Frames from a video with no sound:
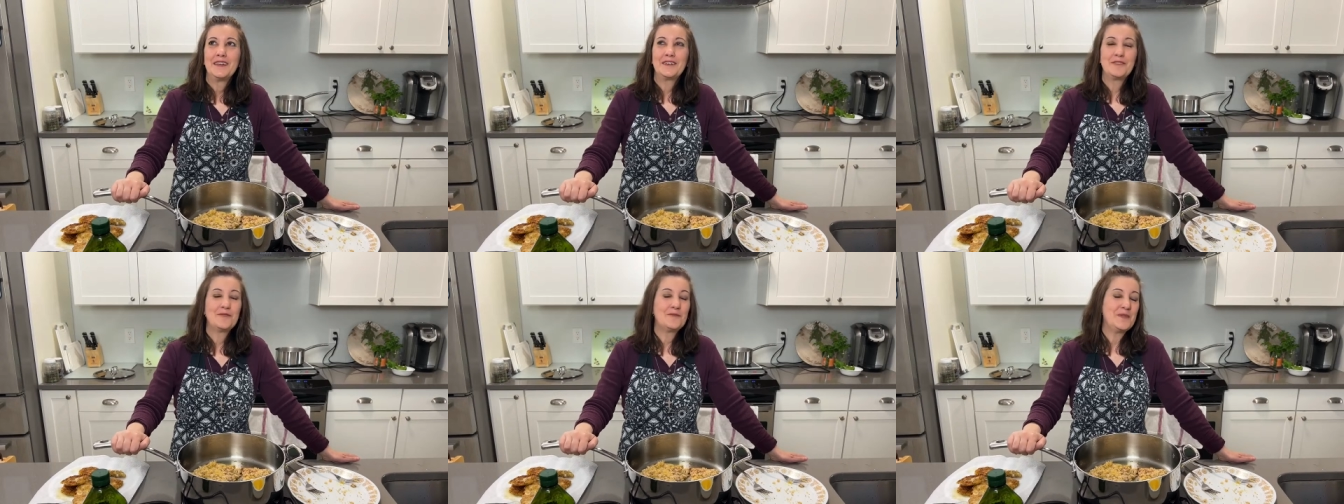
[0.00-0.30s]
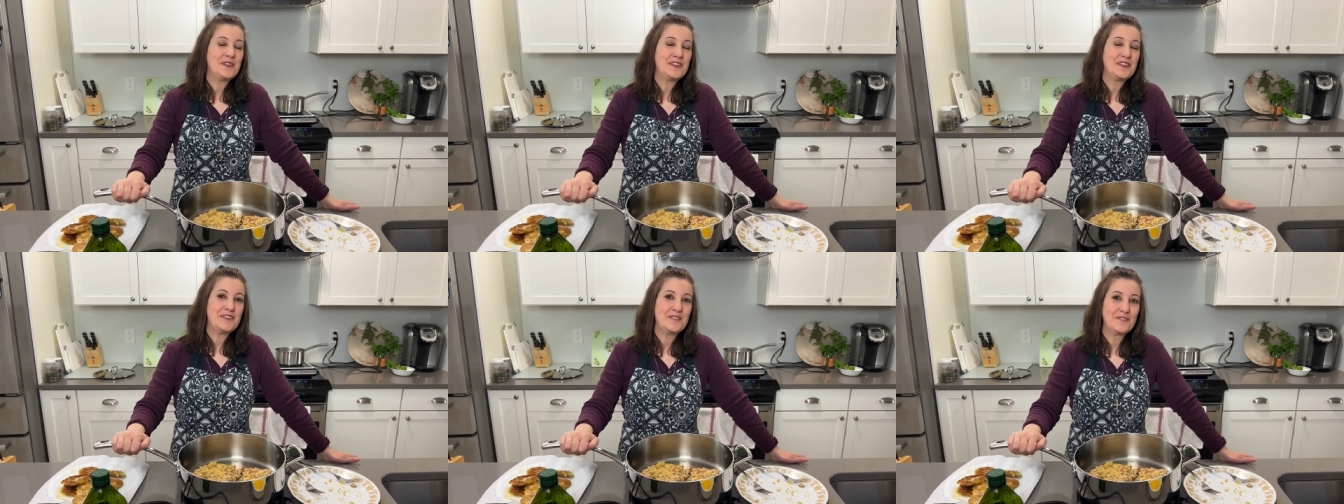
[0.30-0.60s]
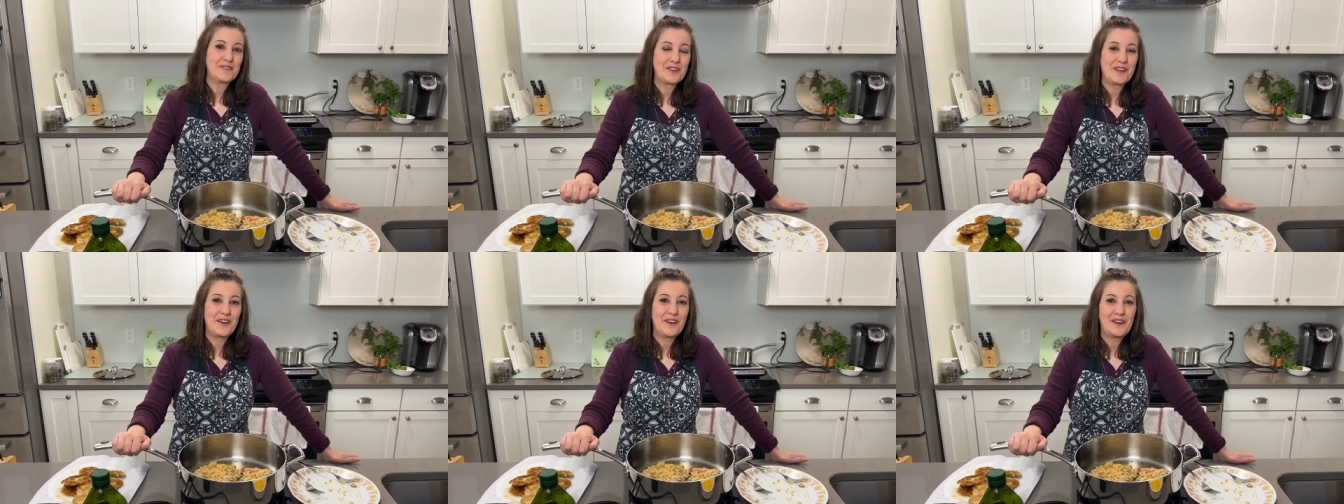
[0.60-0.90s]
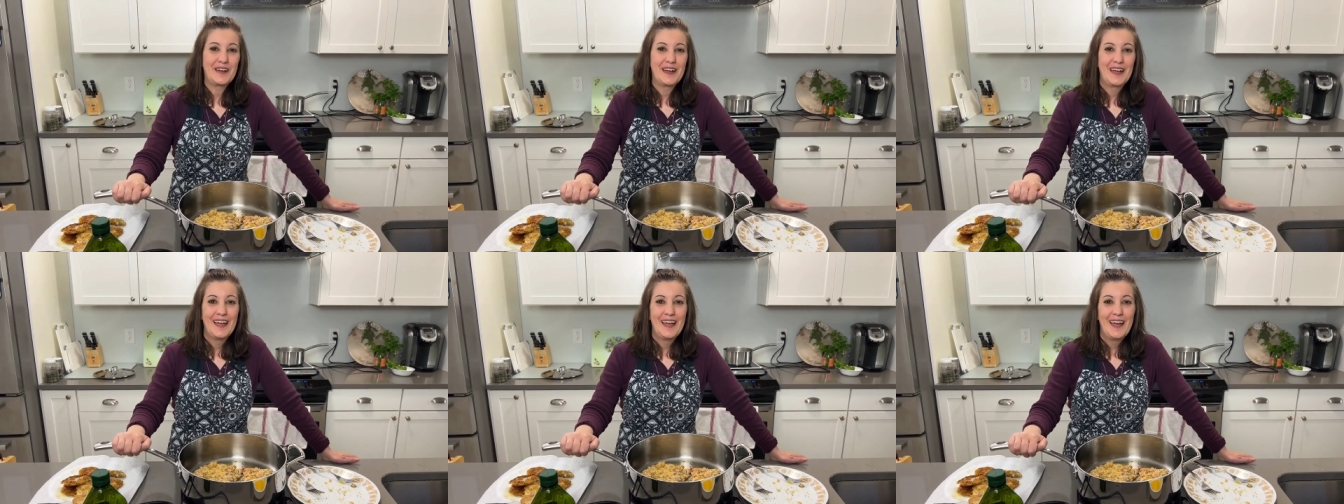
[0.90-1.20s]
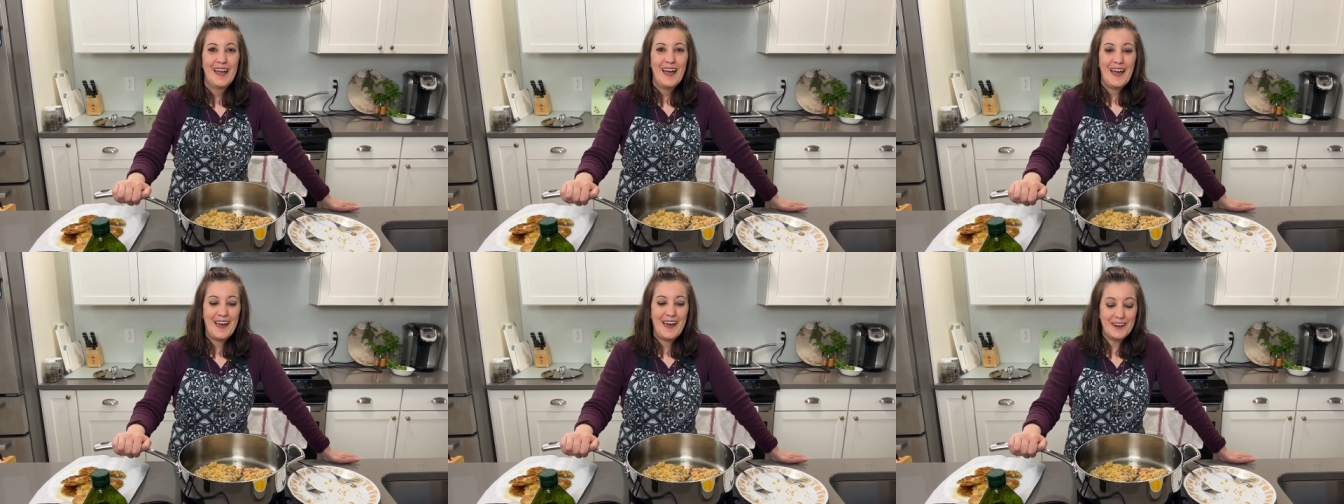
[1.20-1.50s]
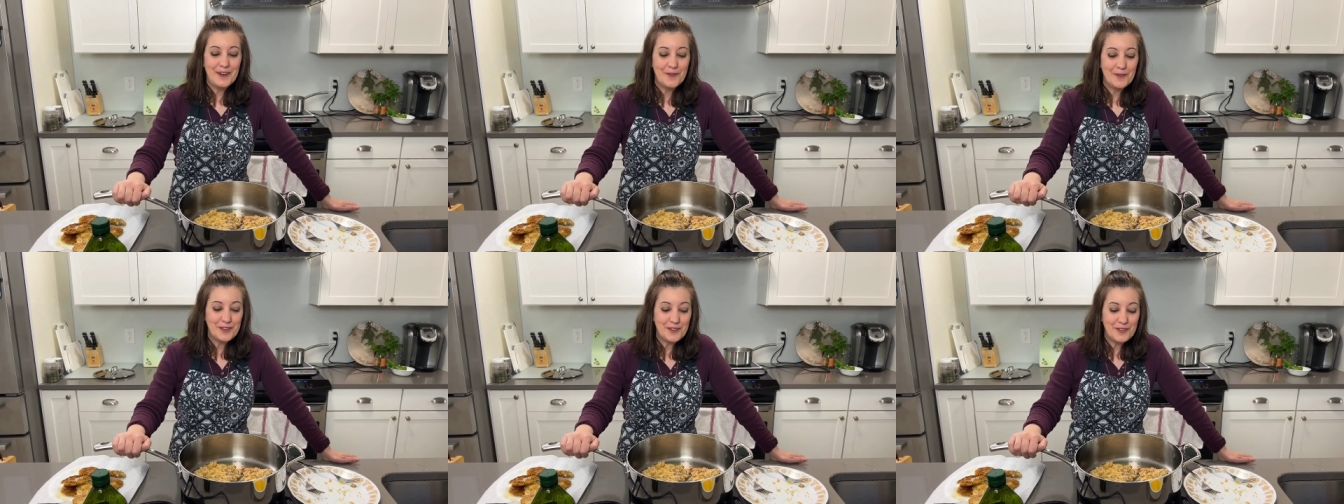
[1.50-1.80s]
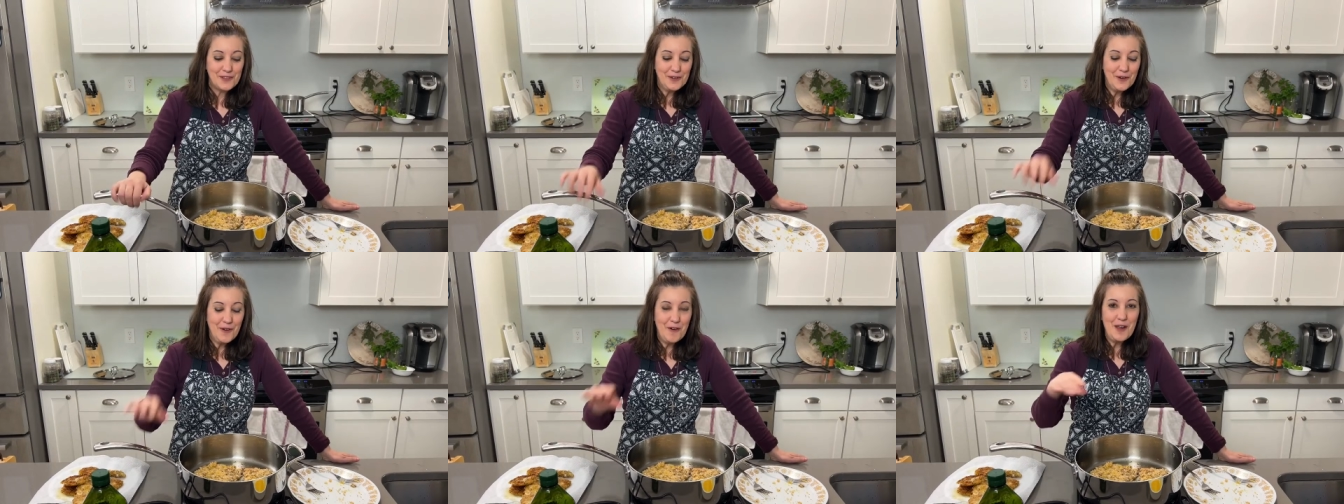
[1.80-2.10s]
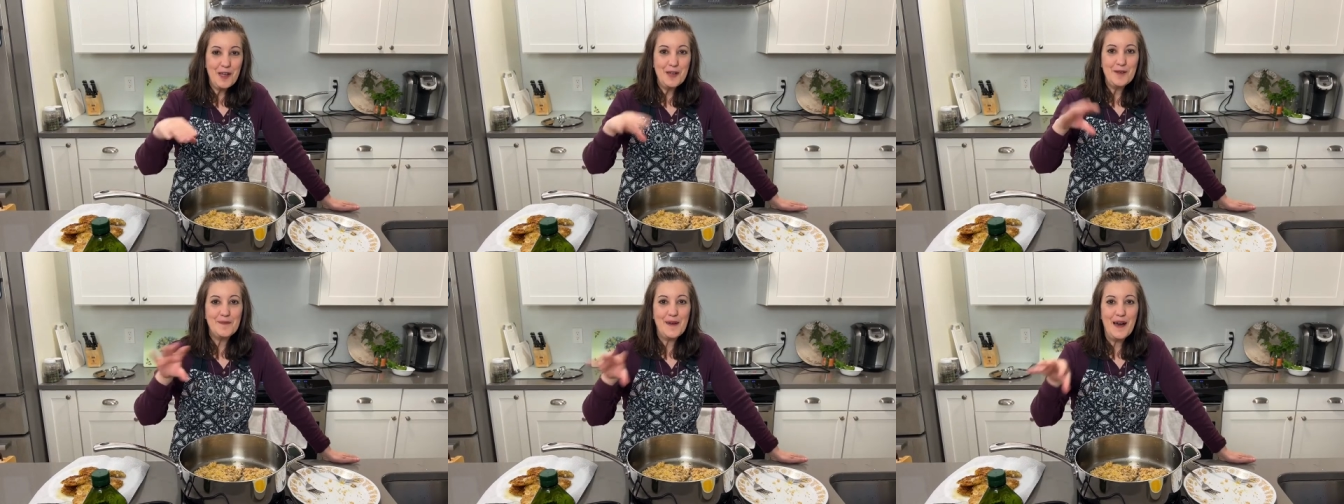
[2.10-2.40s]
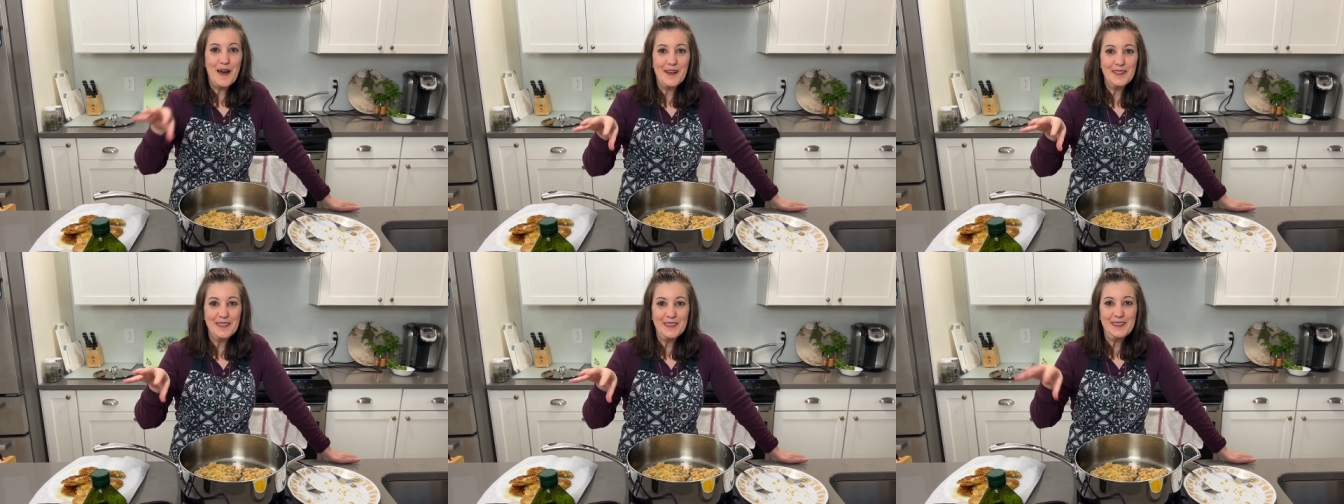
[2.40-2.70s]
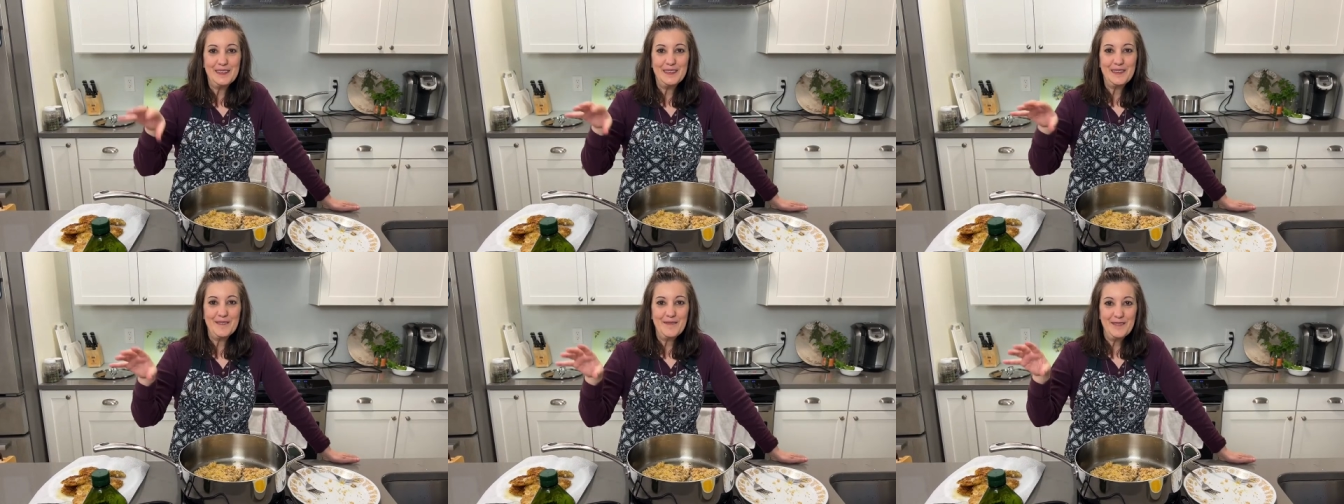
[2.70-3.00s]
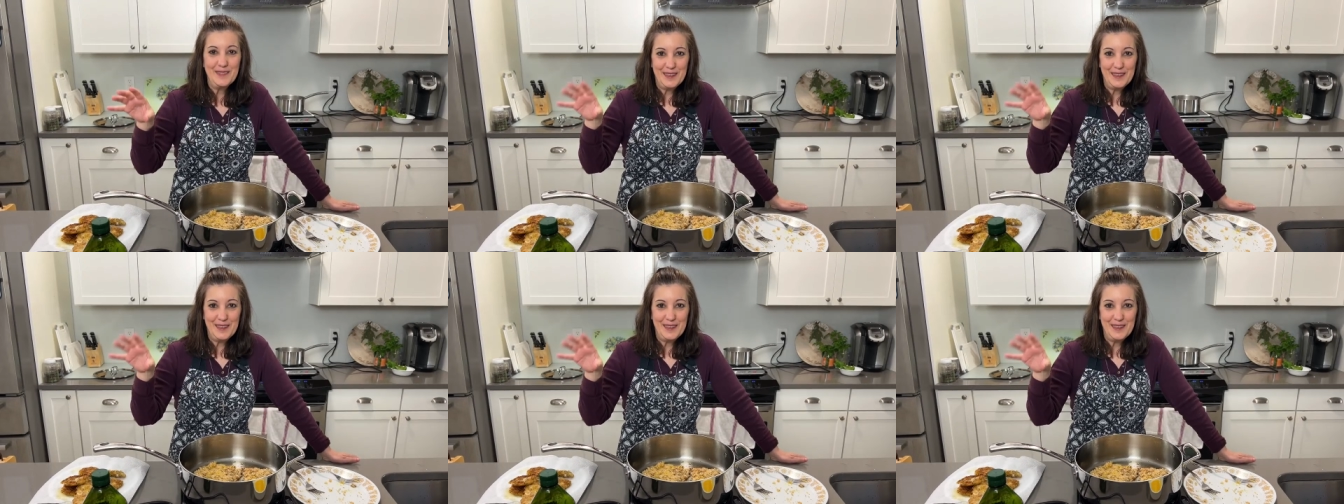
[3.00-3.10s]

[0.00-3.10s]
It was many years ago, and it was a story about these